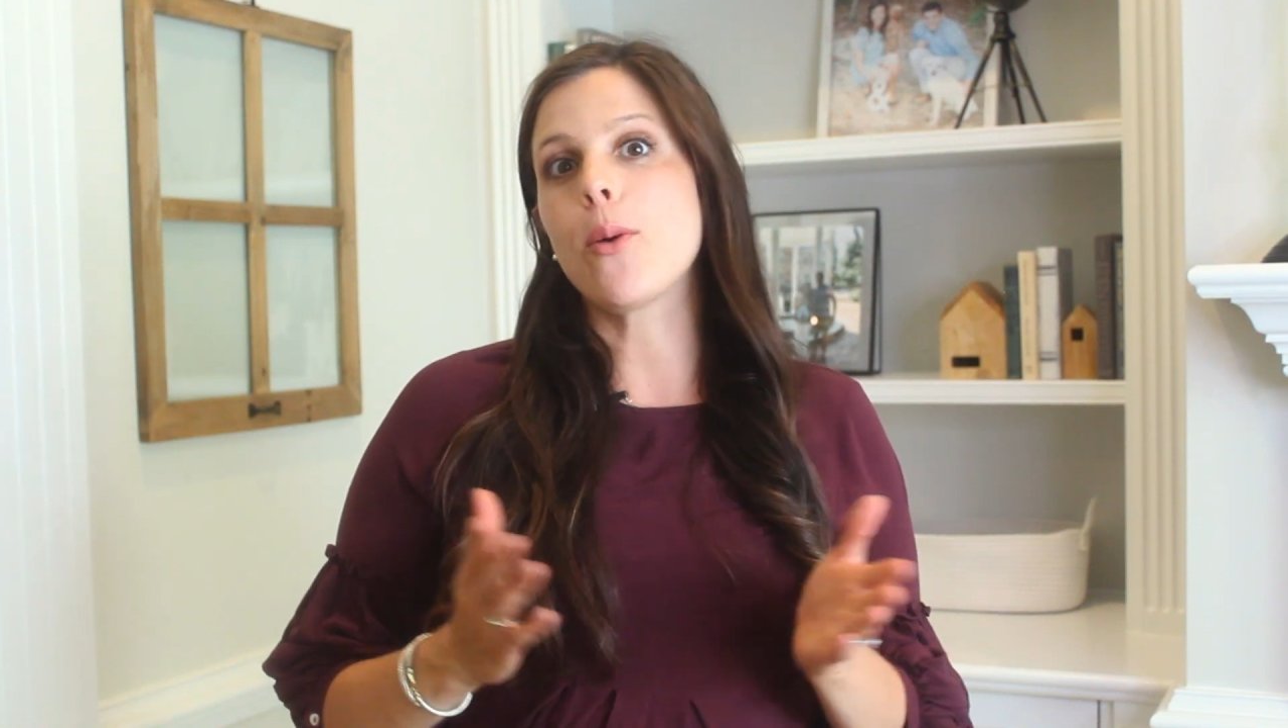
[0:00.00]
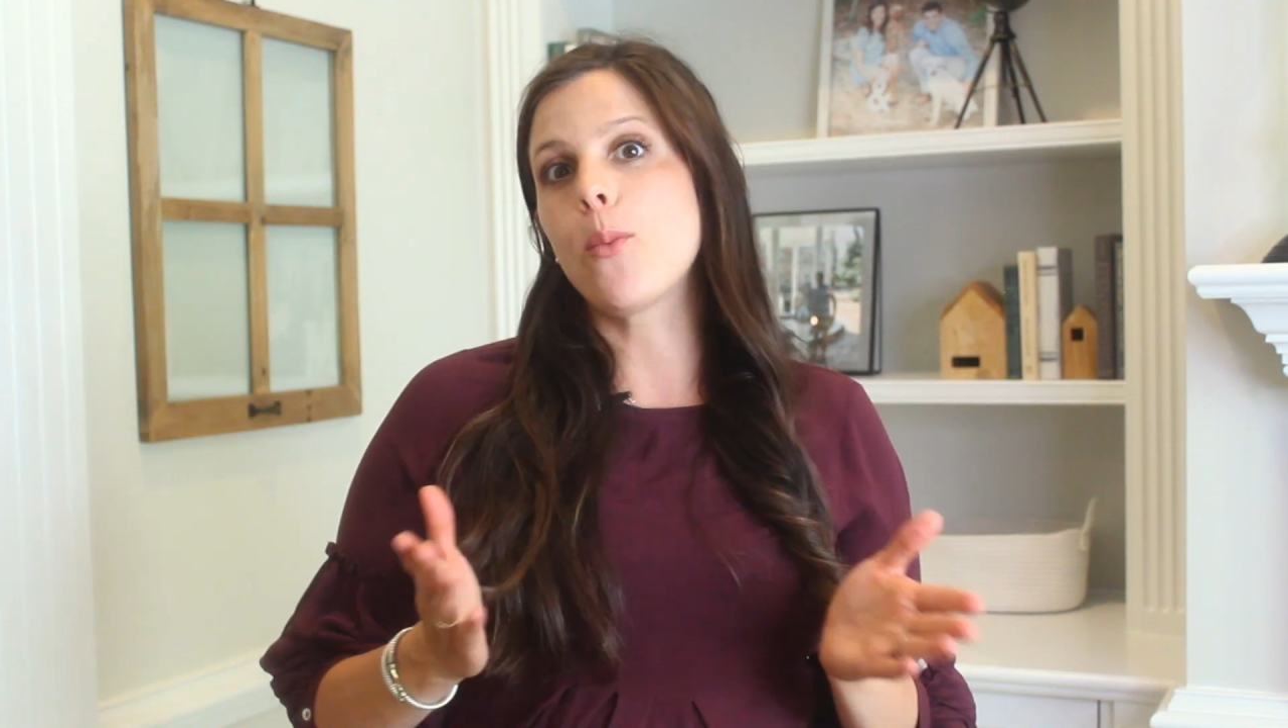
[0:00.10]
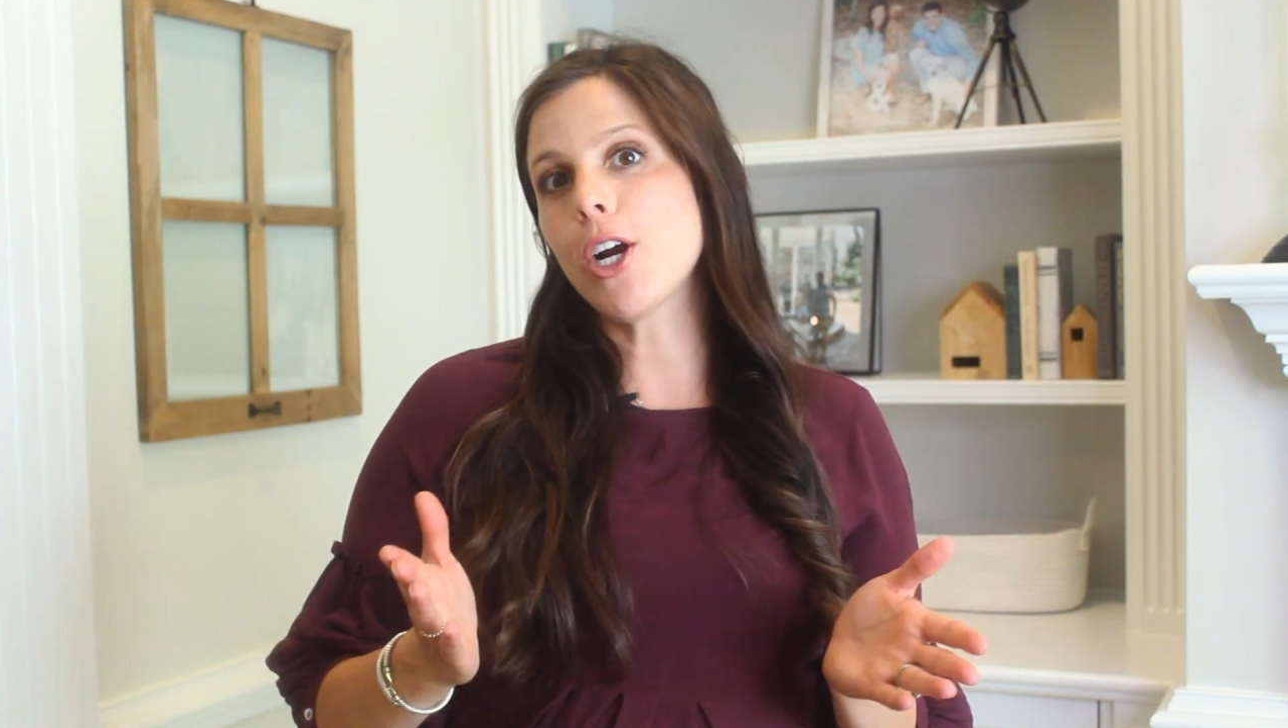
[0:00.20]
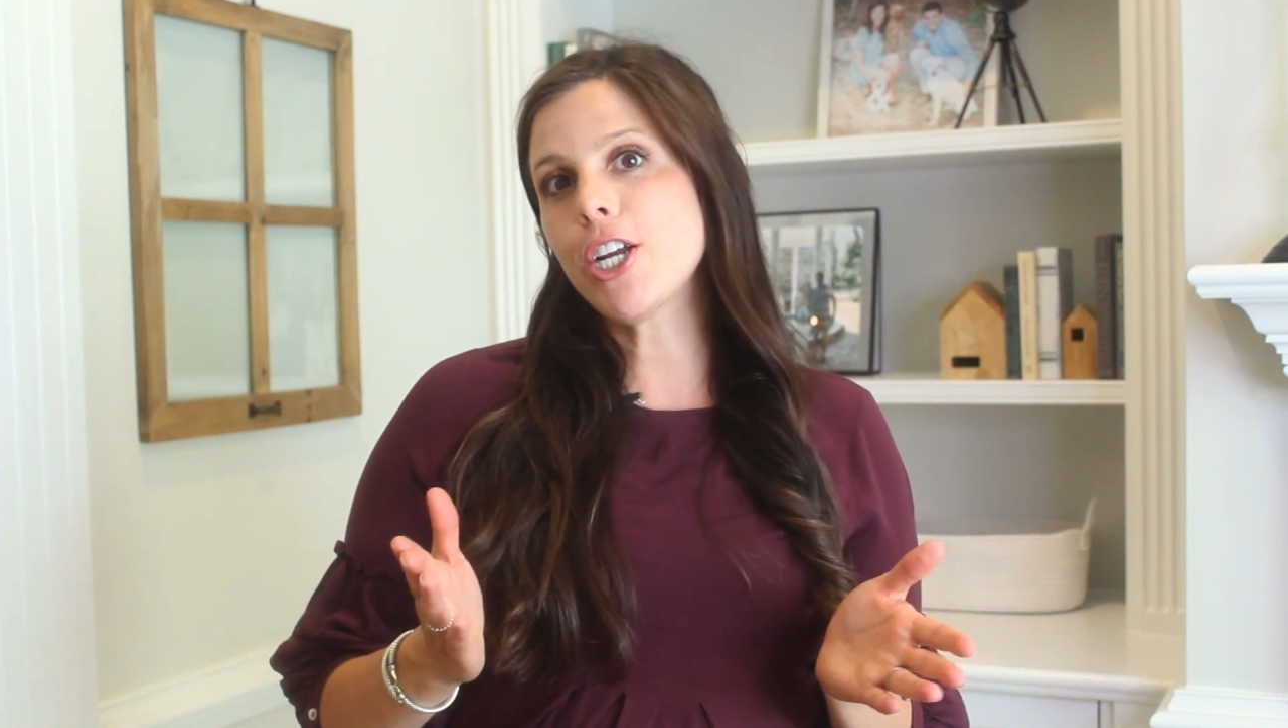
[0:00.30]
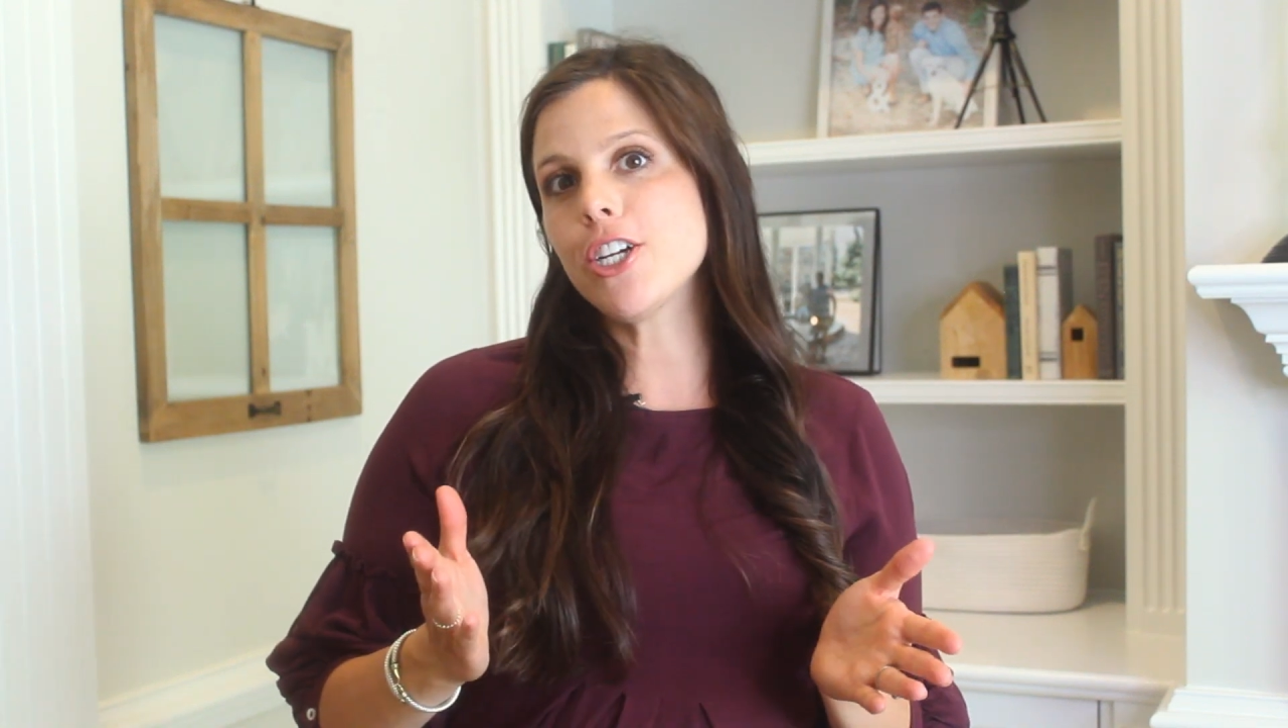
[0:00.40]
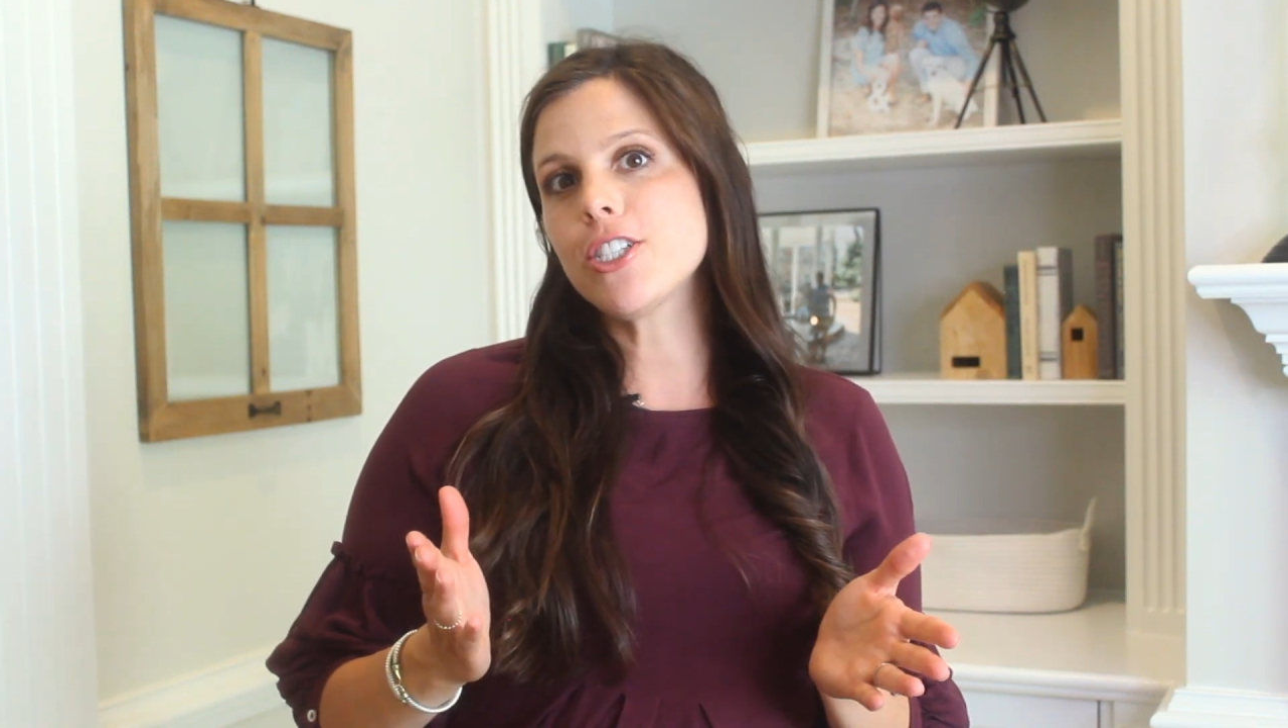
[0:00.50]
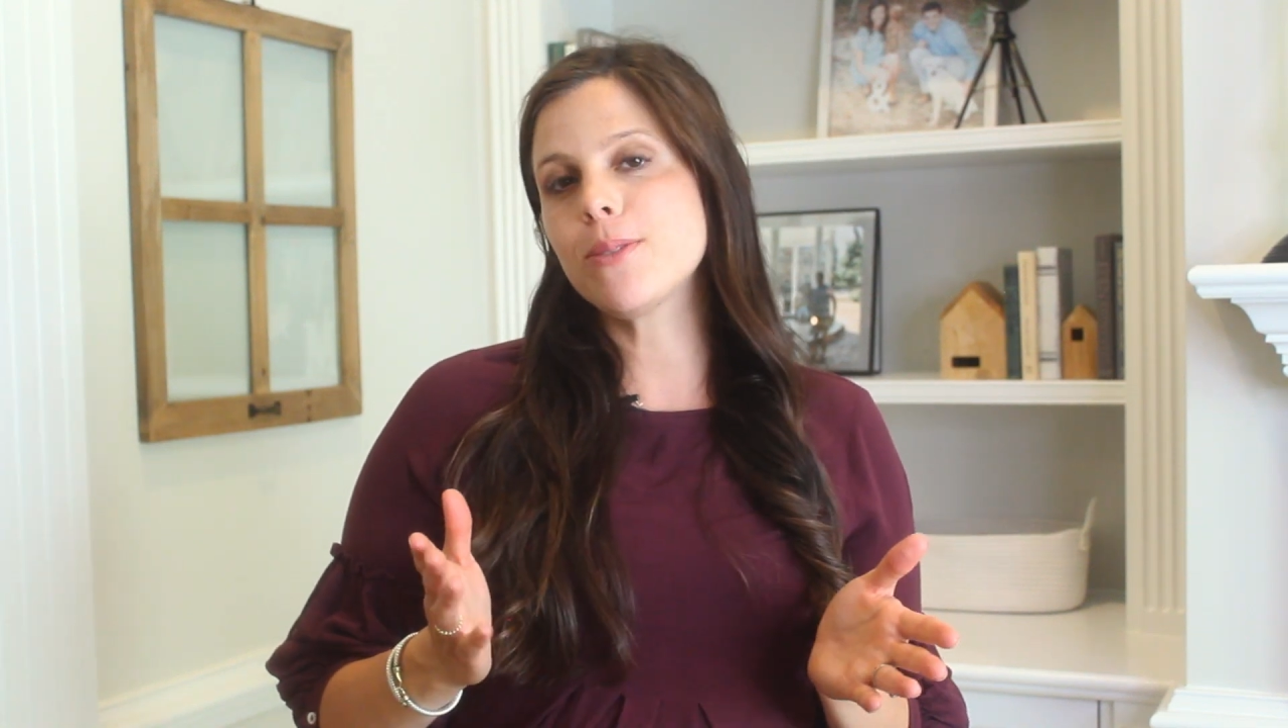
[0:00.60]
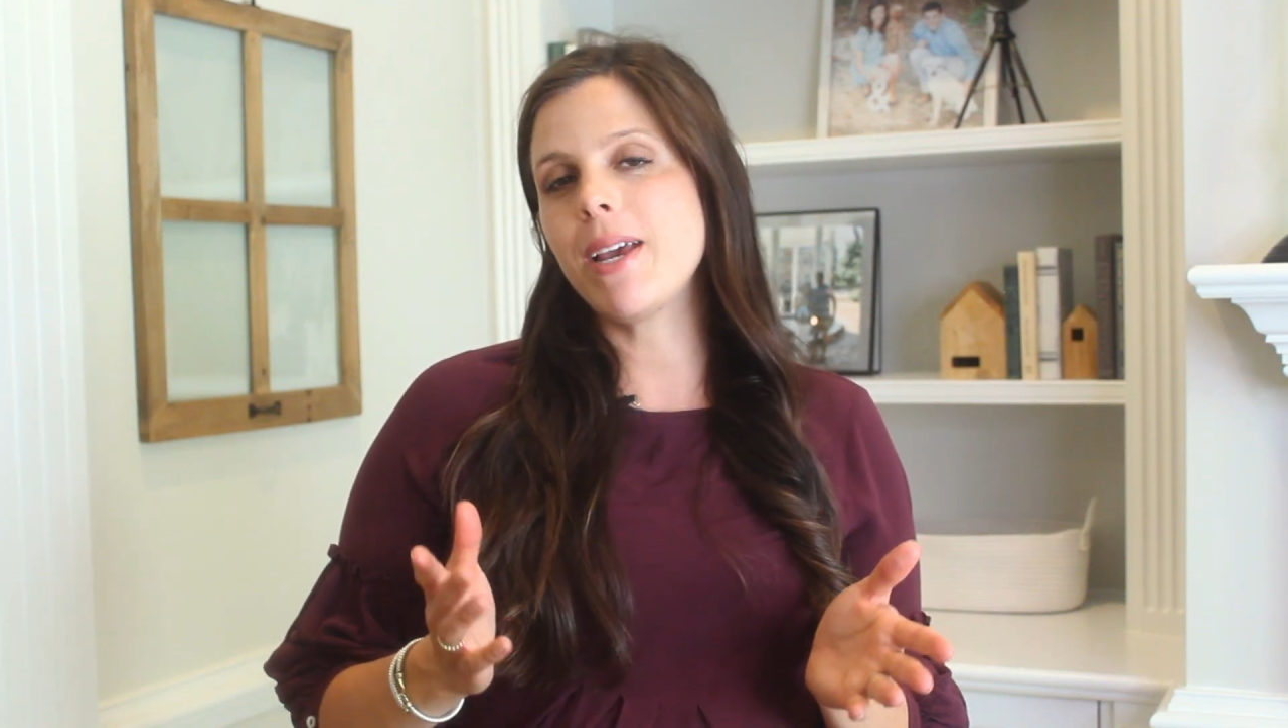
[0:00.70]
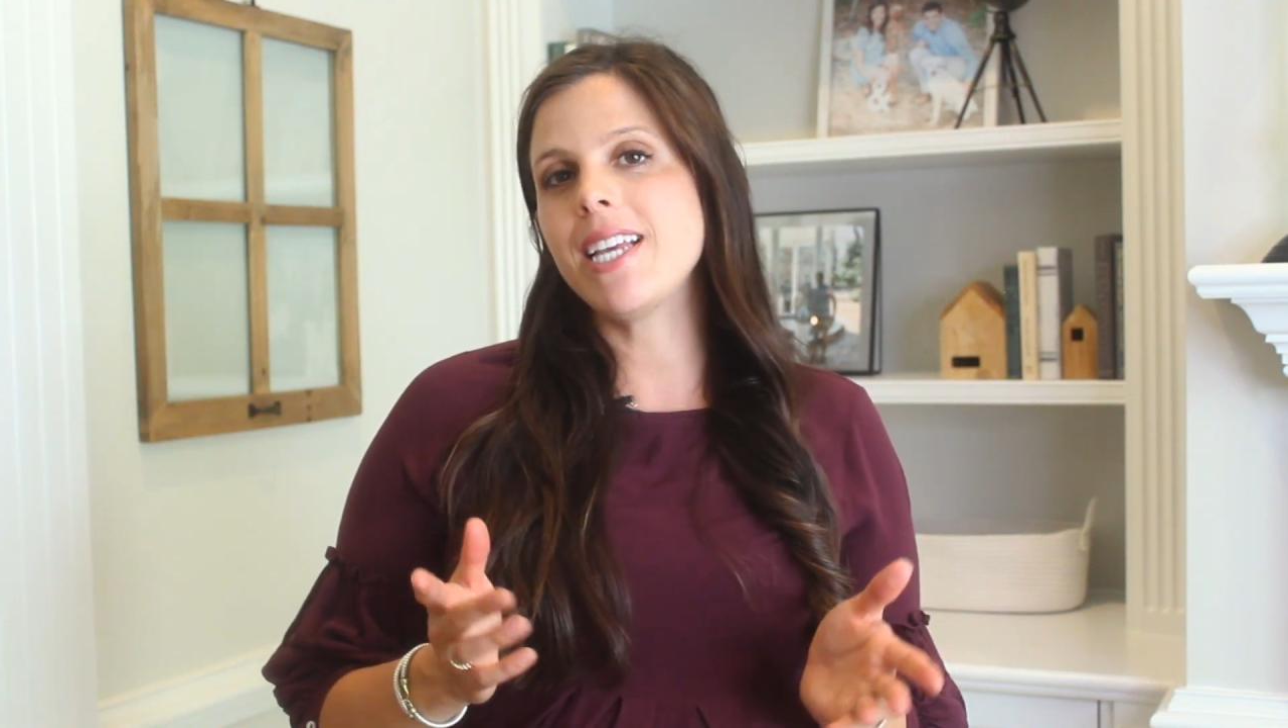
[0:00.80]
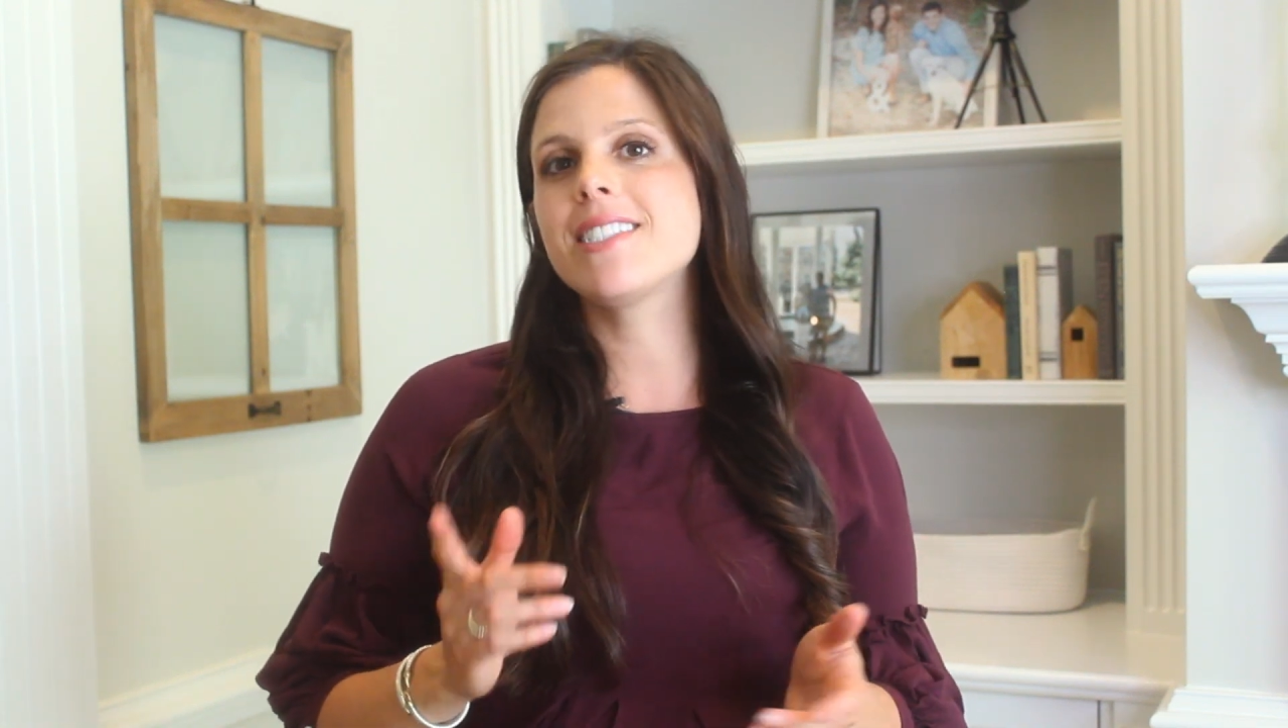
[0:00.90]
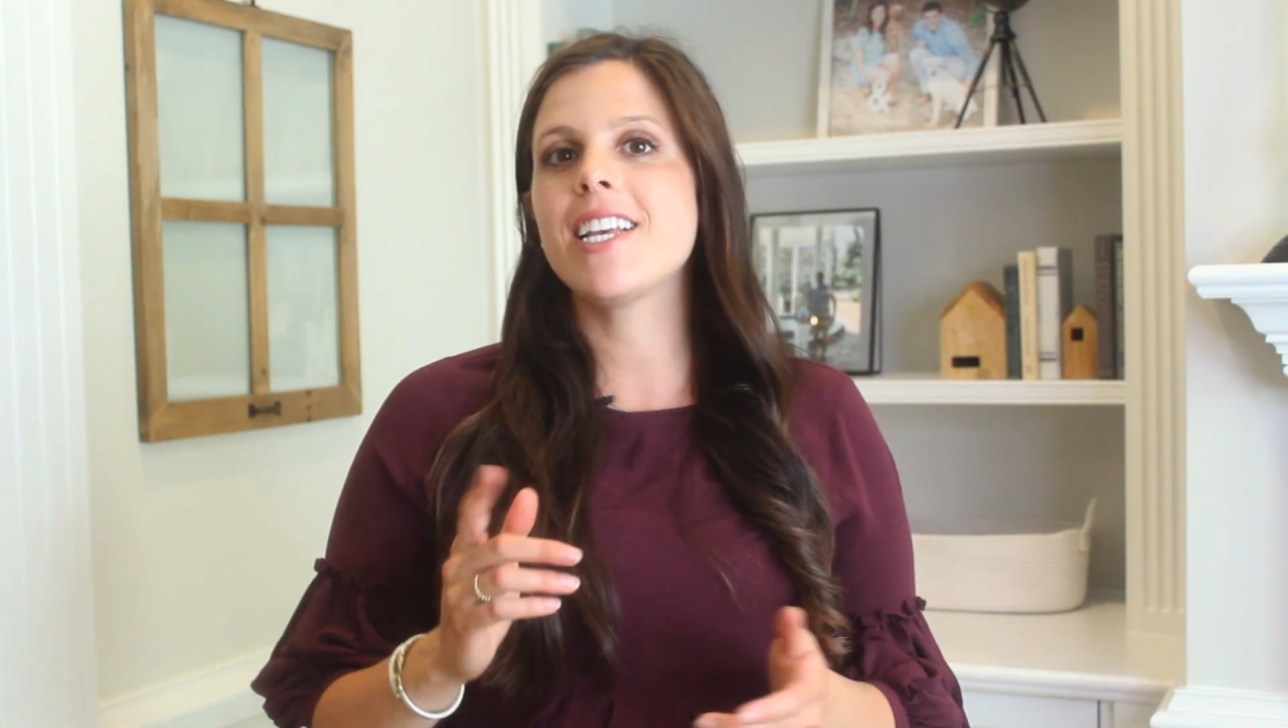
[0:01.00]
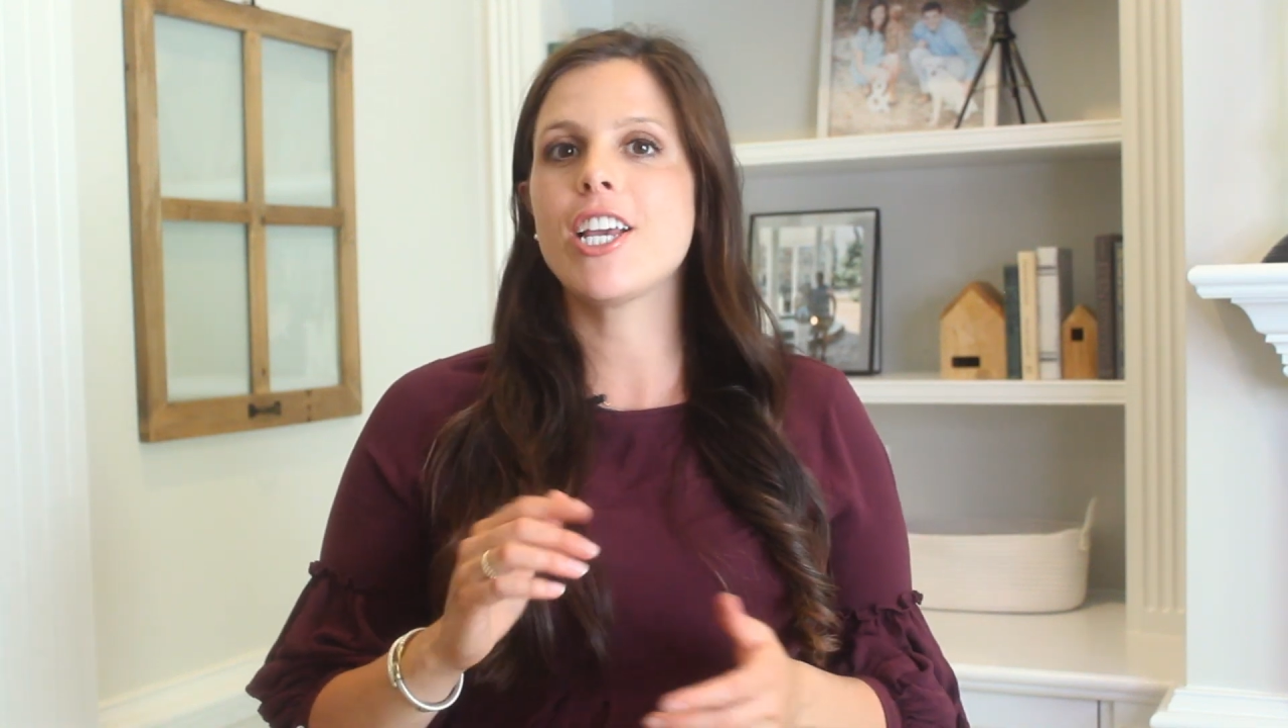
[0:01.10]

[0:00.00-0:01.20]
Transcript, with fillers: work your space